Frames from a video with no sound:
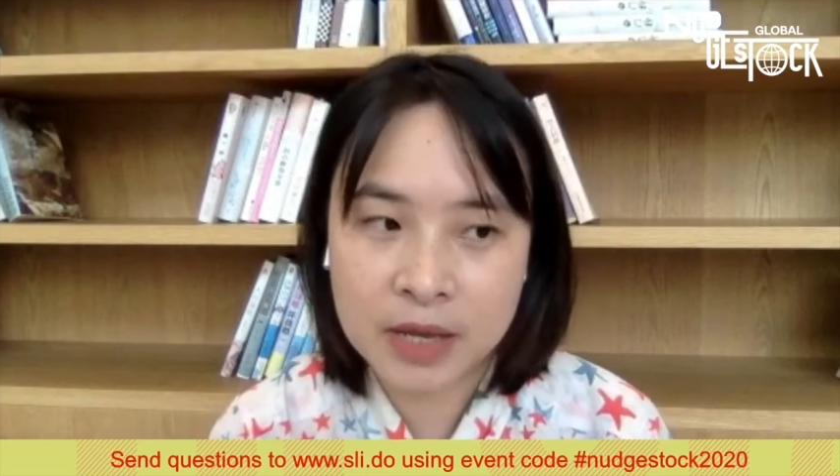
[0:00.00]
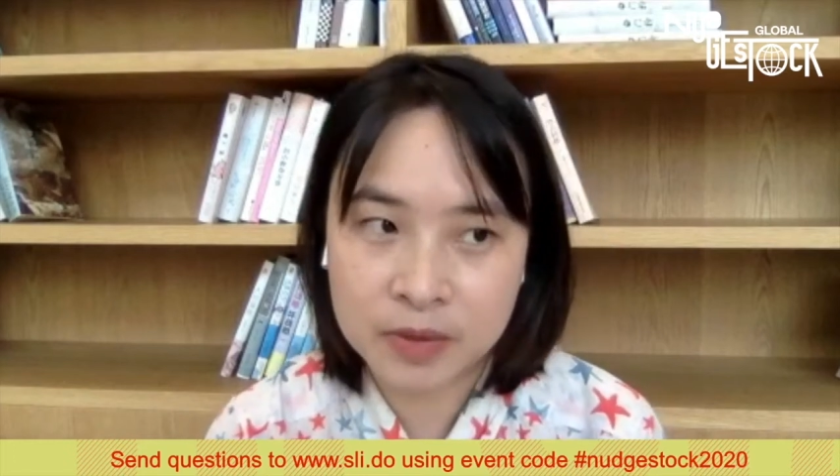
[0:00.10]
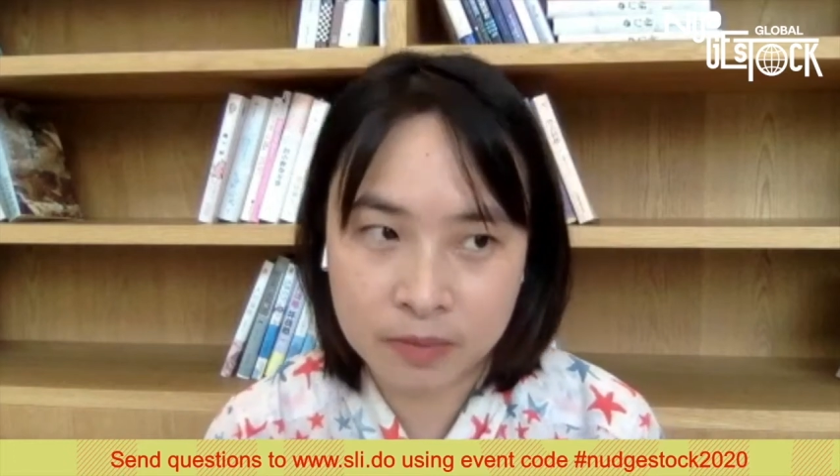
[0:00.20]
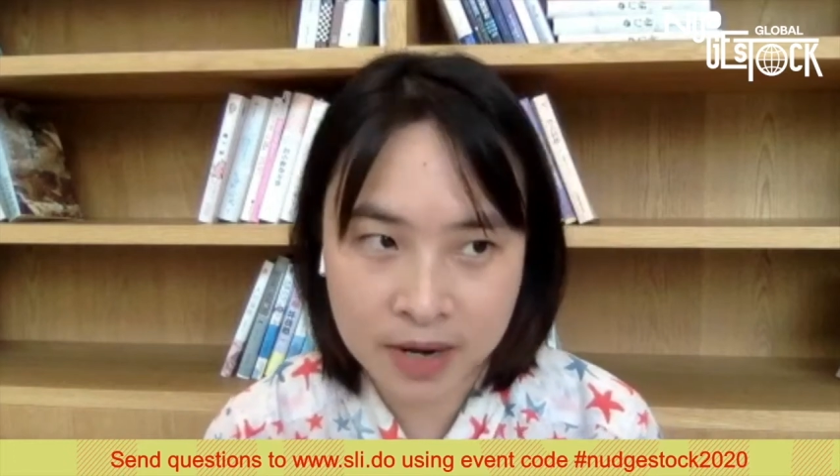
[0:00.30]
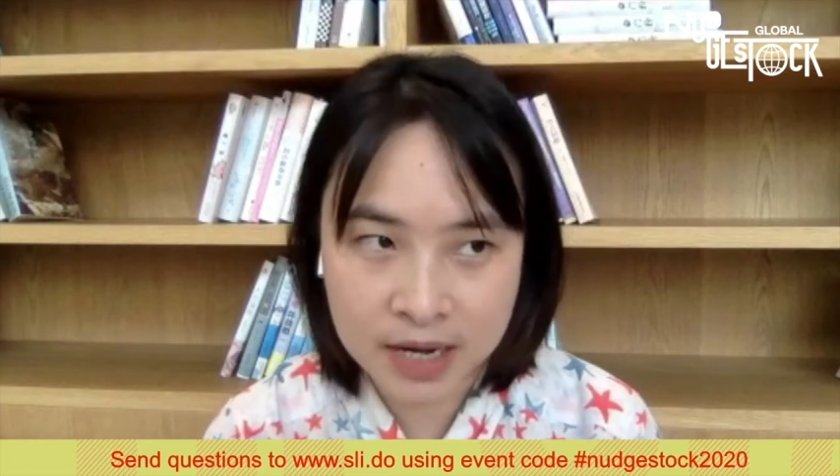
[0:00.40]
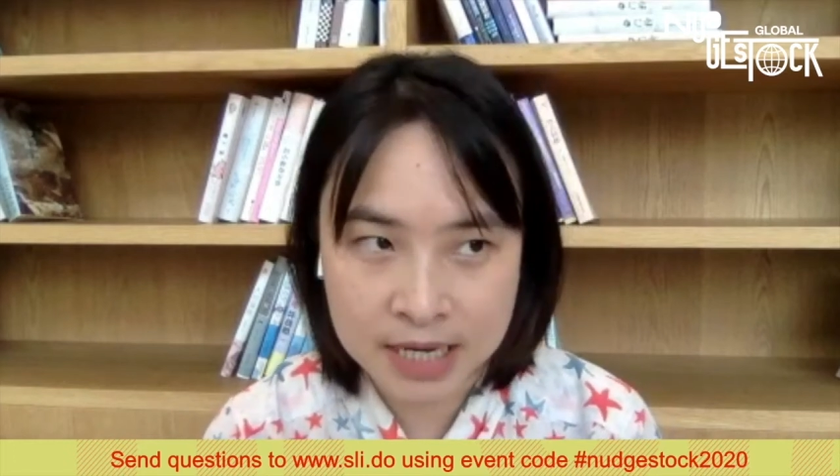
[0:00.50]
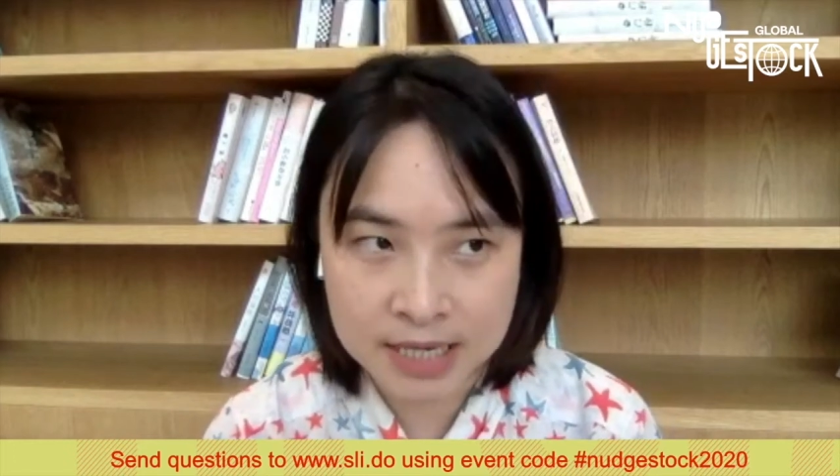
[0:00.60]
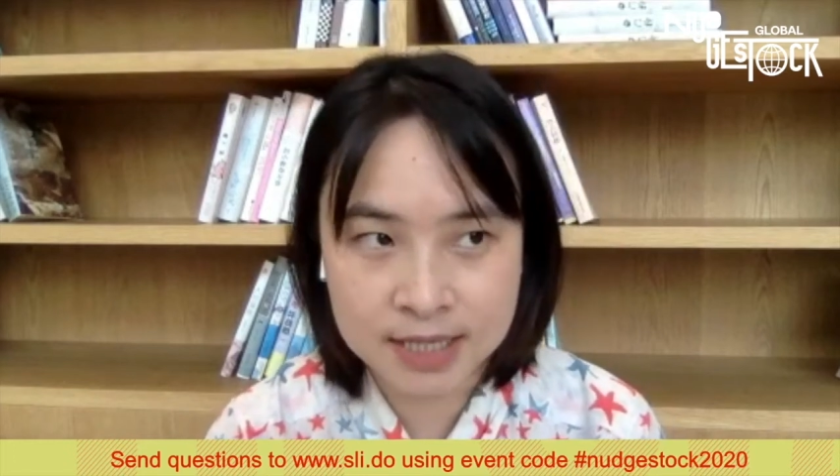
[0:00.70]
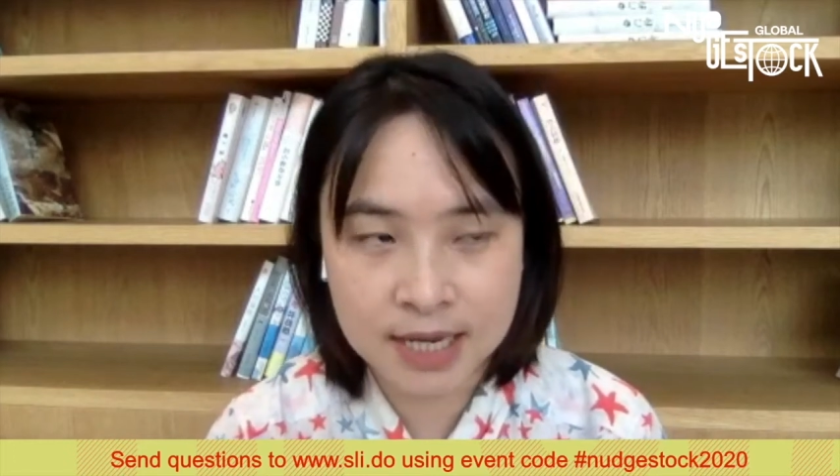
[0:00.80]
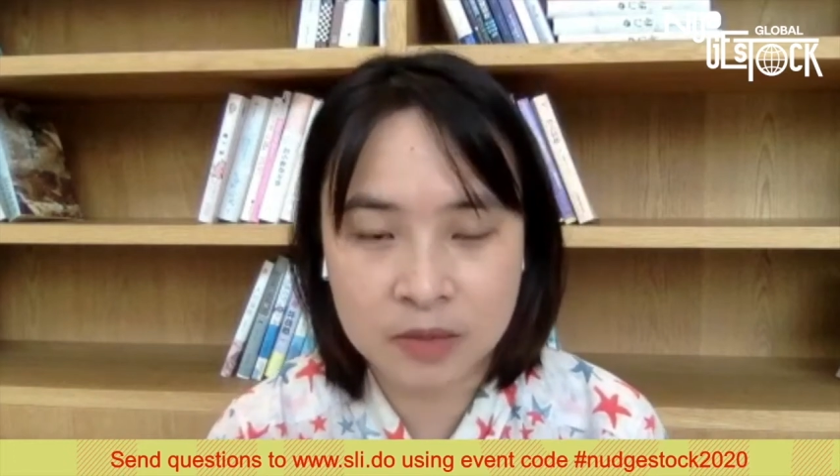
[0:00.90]
paper
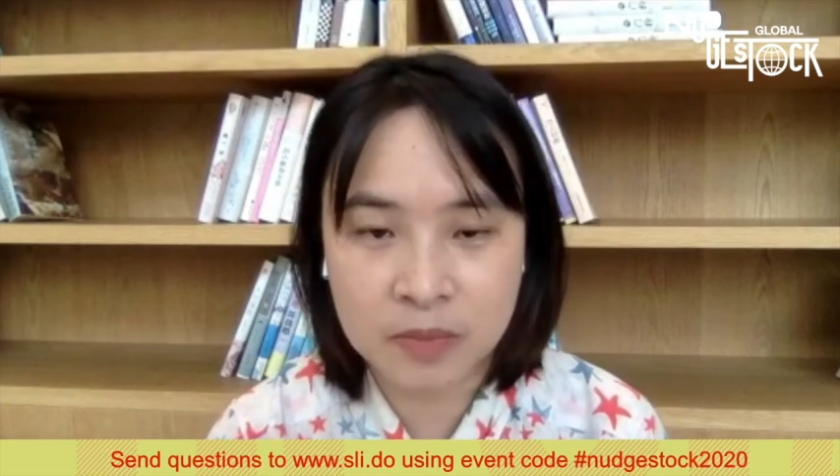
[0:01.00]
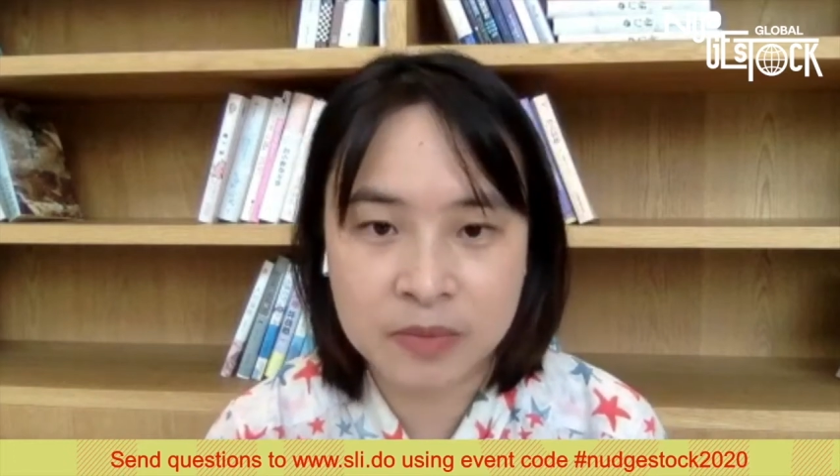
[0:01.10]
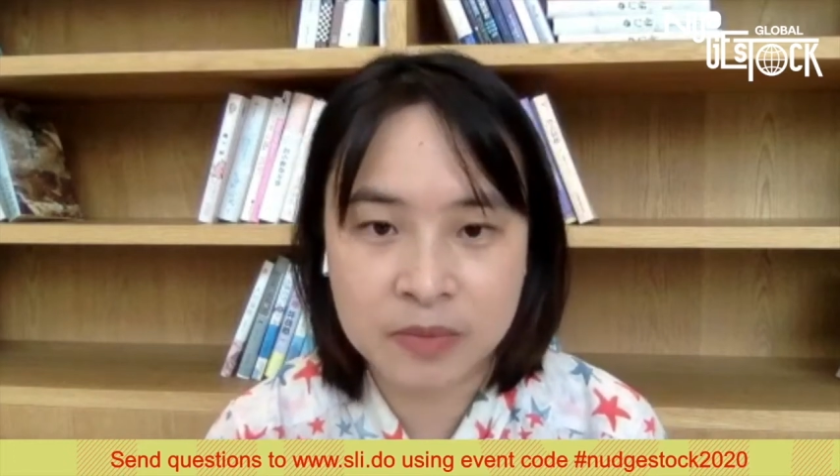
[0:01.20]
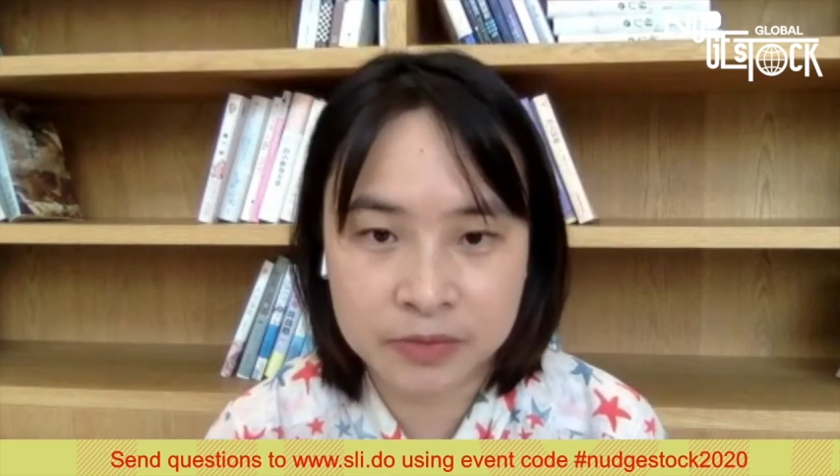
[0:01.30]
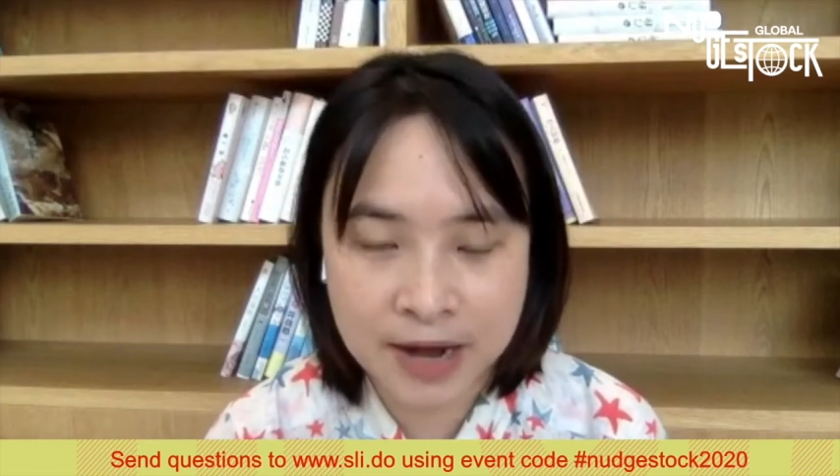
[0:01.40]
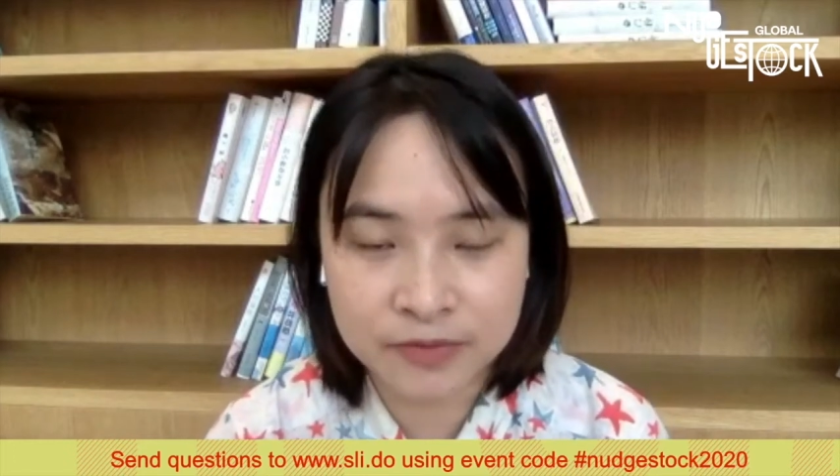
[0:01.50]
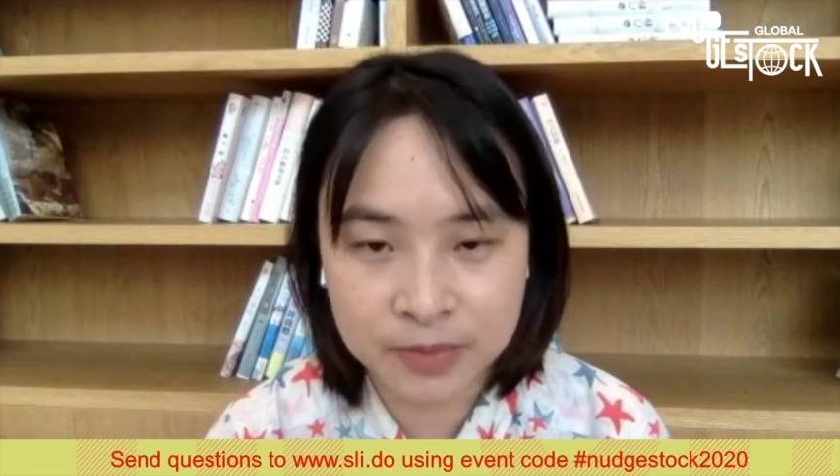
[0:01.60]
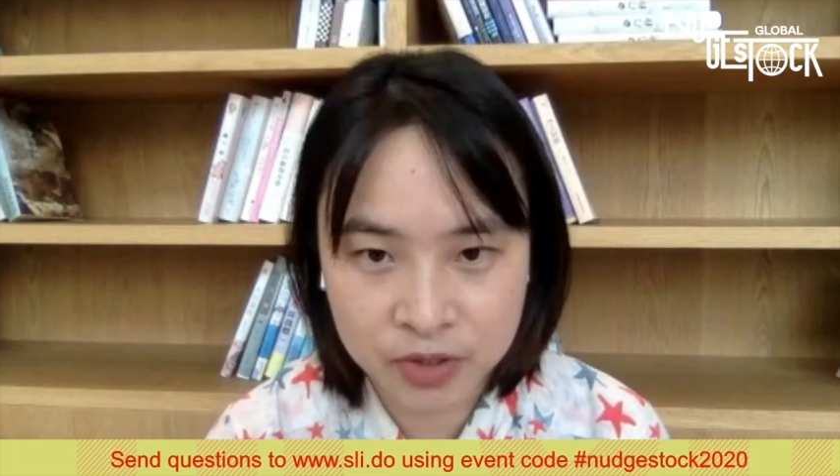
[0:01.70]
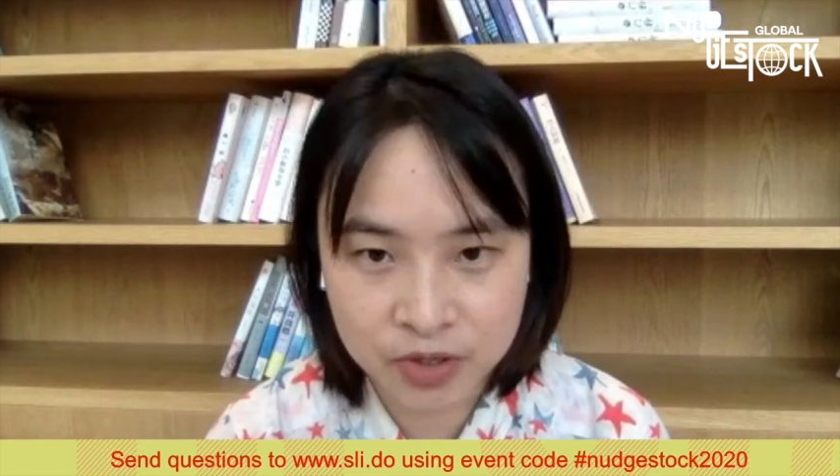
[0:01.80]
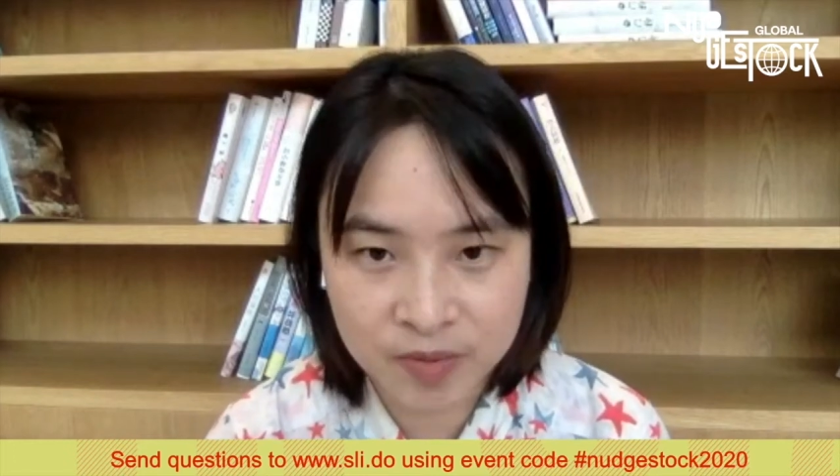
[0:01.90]
monies and the paper
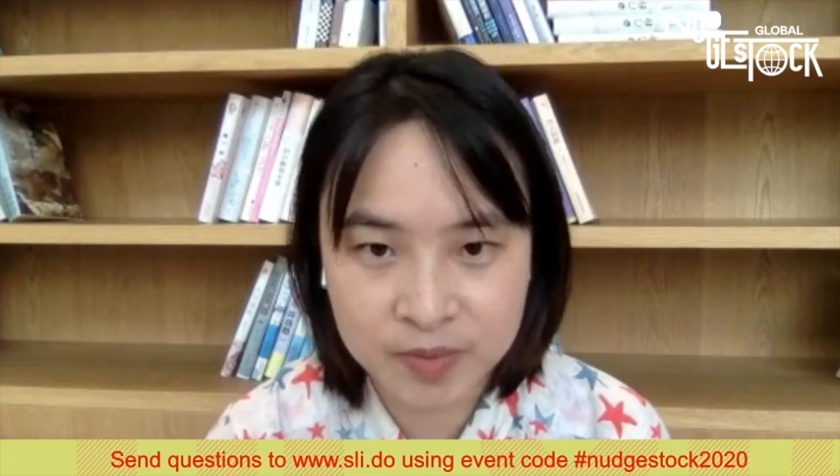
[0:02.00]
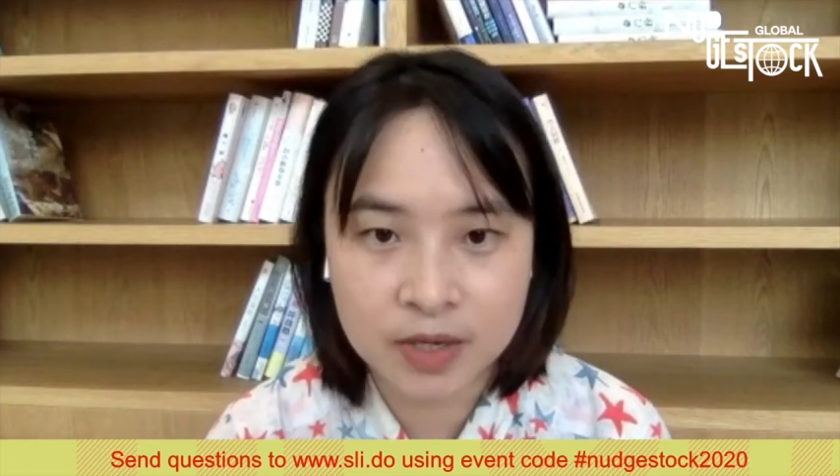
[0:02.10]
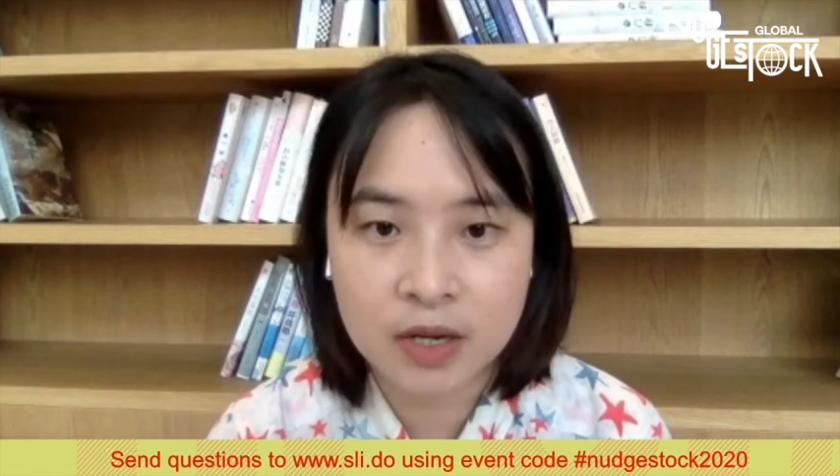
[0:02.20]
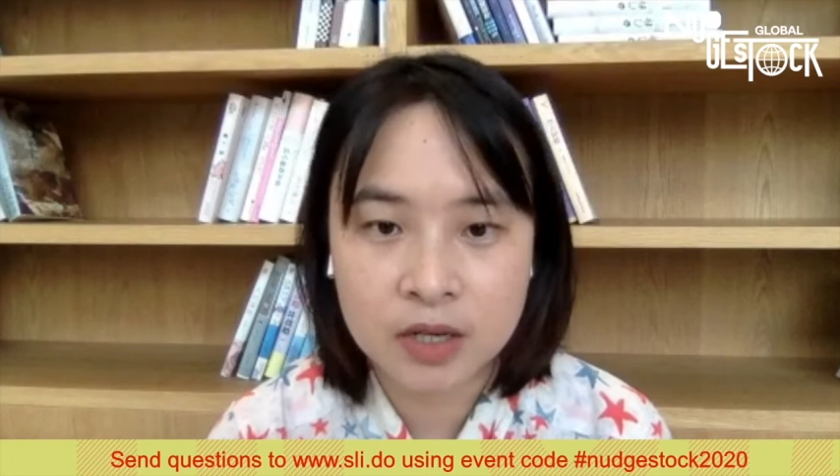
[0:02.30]
craftsmanships